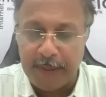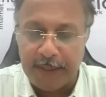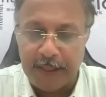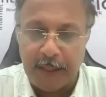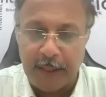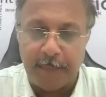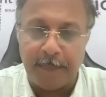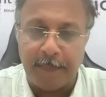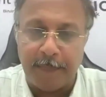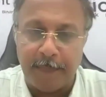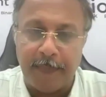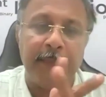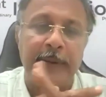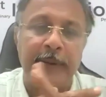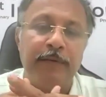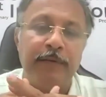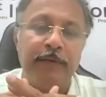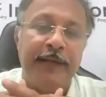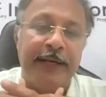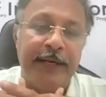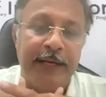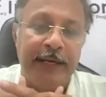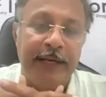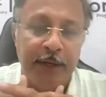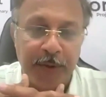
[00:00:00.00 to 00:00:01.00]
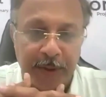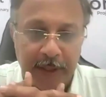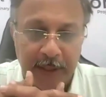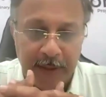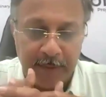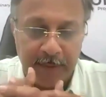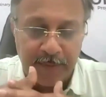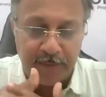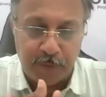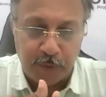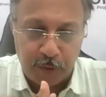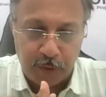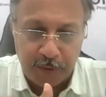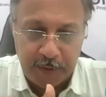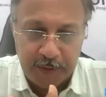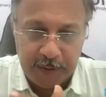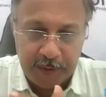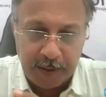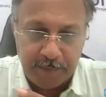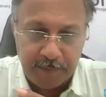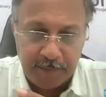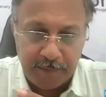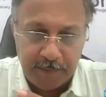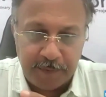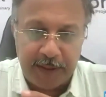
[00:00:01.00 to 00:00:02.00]
make the payment. We need to keep
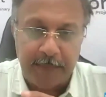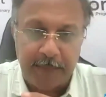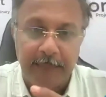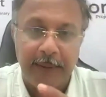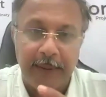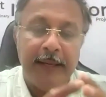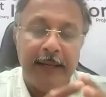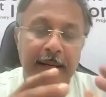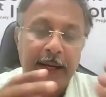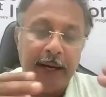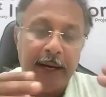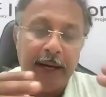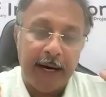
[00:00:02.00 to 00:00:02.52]
following up with them.